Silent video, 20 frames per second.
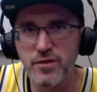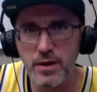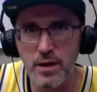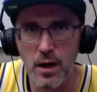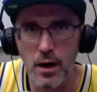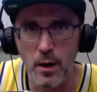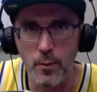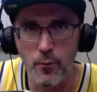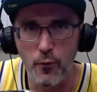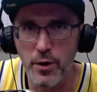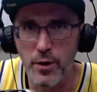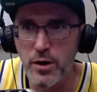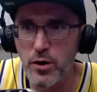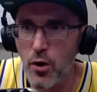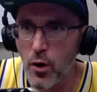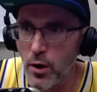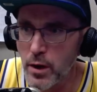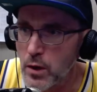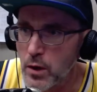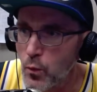come
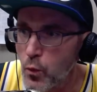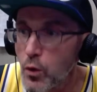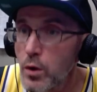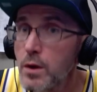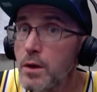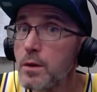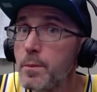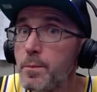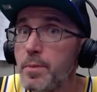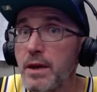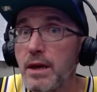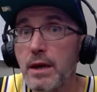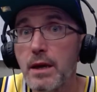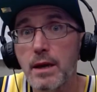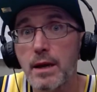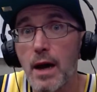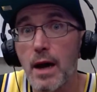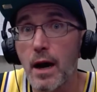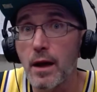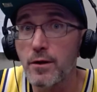regarding would-be
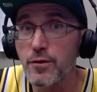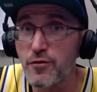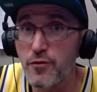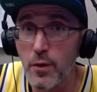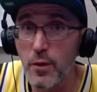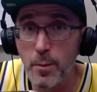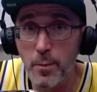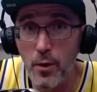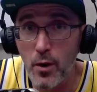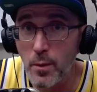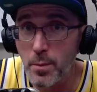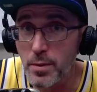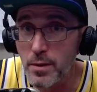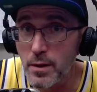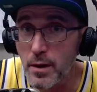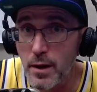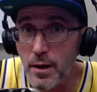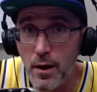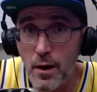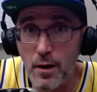college football
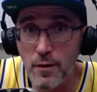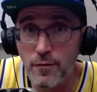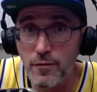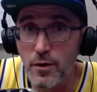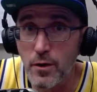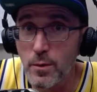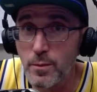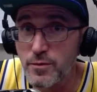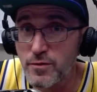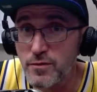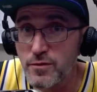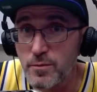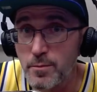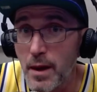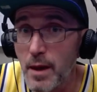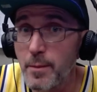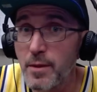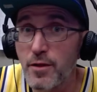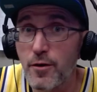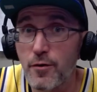playoff hopes.
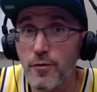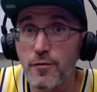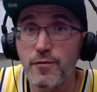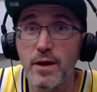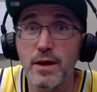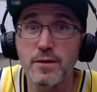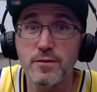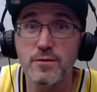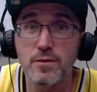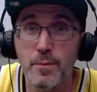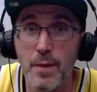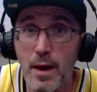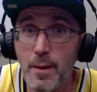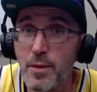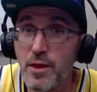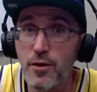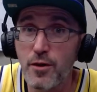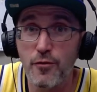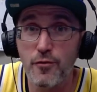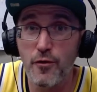Maybe they're faint, maybe
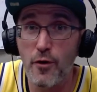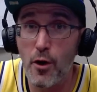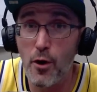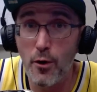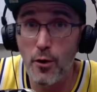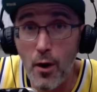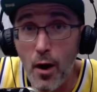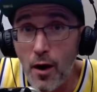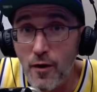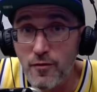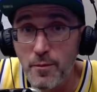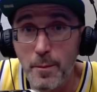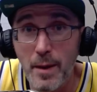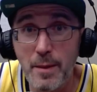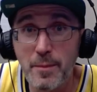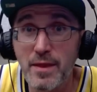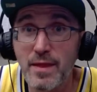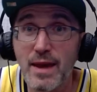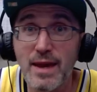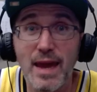they're far off,
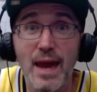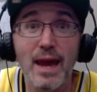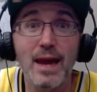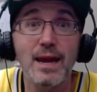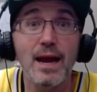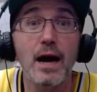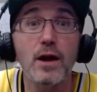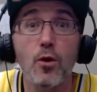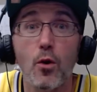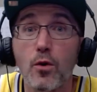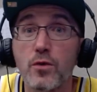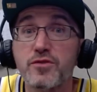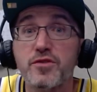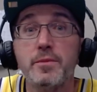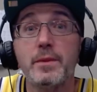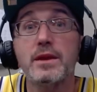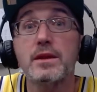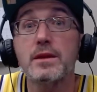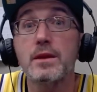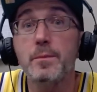maybe they cannot
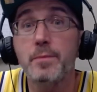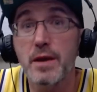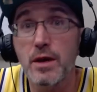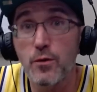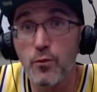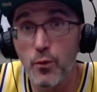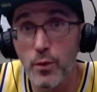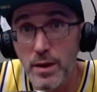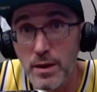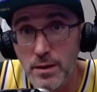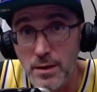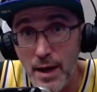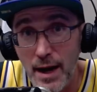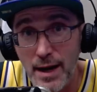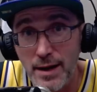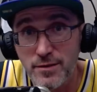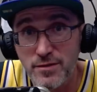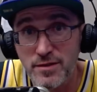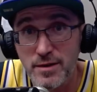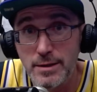ultimately be
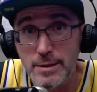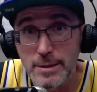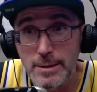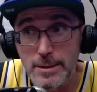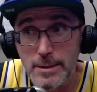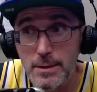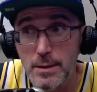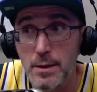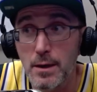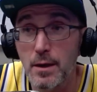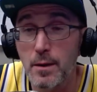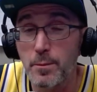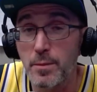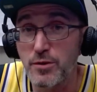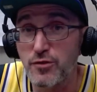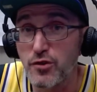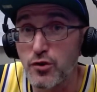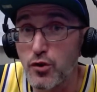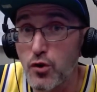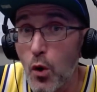realized. But
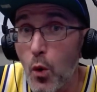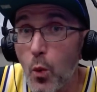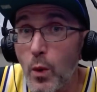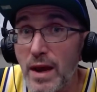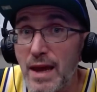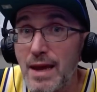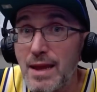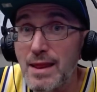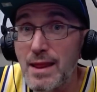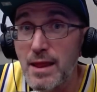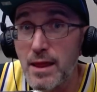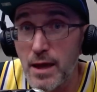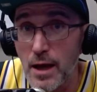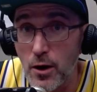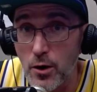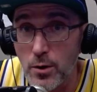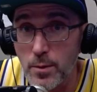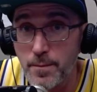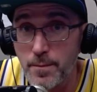to go in there